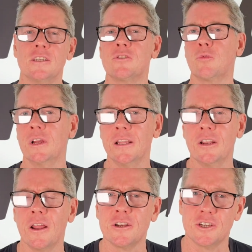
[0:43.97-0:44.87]
It's really
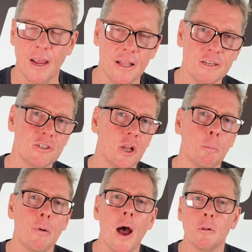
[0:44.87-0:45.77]
not a challenge, not a
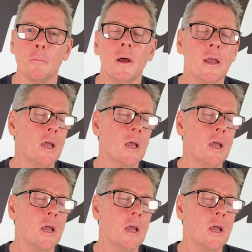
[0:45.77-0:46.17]
problem.